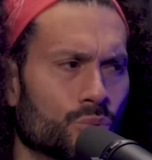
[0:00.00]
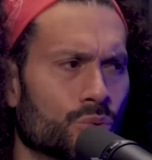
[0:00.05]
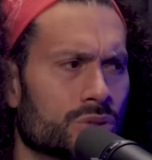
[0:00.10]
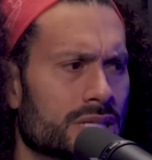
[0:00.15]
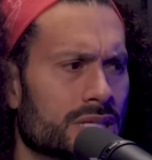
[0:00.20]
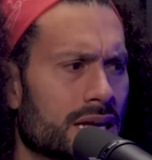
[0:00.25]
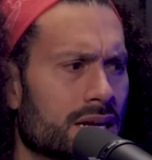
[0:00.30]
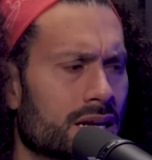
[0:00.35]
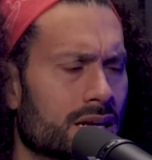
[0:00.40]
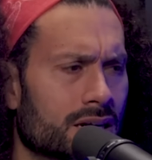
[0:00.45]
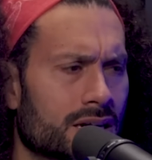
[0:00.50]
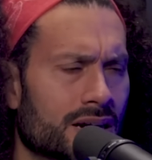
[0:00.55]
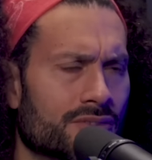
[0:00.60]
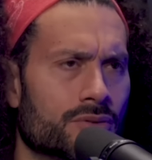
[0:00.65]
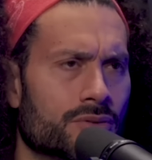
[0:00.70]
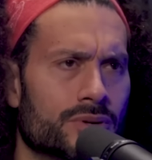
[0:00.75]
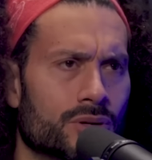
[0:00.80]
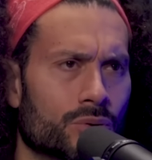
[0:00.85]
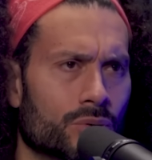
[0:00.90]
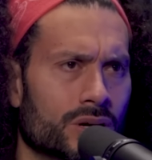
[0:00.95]
Was that a
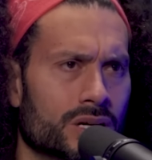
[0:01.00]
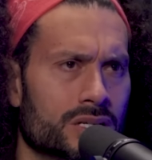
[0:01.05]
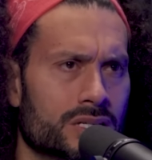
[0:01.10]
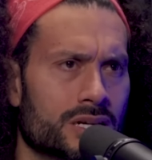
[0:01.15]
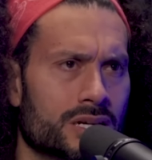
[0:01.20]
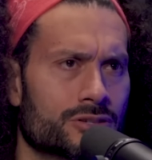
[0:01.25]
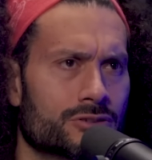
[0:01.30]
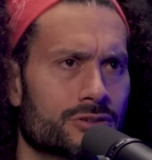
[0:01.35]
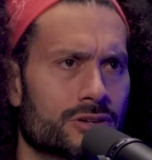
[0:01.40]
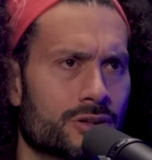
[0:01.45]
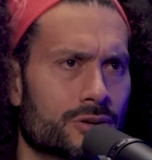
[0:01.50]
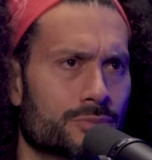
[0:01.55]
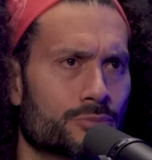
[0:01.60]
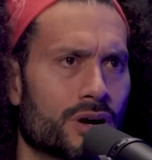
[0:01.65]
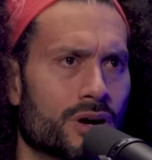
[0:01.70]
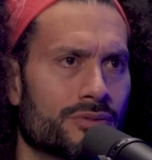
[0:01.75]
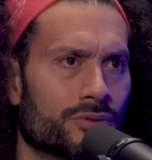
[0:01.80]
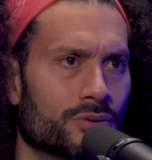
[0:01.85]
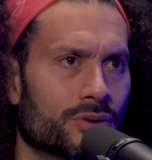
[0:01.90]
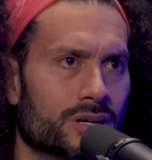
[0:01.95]
government organization or another
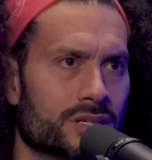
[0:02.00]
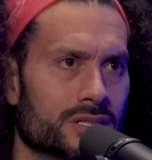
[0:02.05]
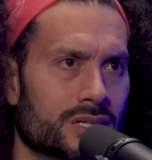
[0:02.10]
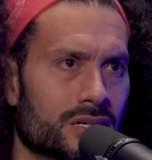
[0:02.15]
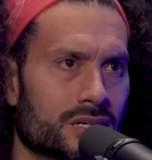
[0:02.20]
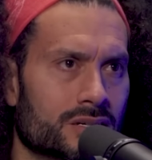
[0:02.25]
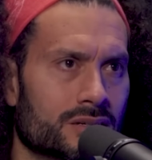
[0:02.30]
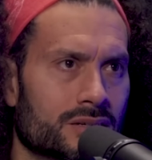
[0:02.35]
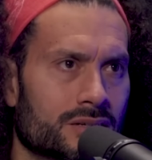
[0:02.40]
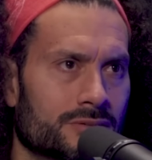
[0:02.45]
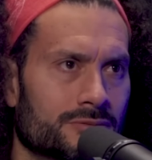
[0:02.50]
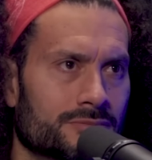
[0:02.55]
private organization?